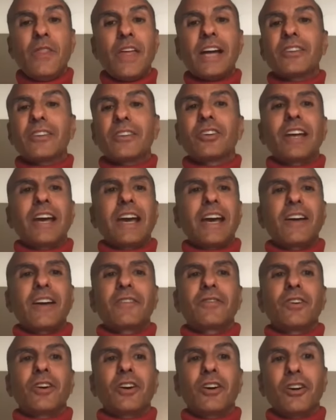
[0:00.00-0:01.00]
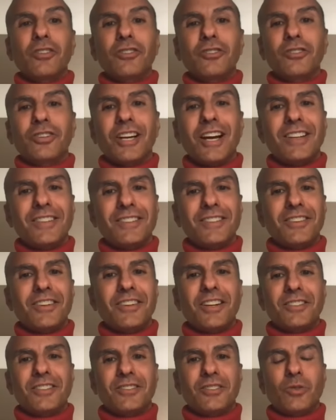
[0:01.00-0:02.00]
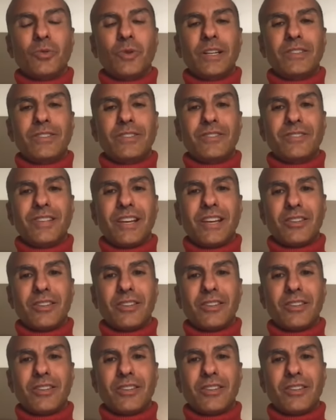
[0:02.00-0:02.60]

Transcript: that could have other kinds of consequences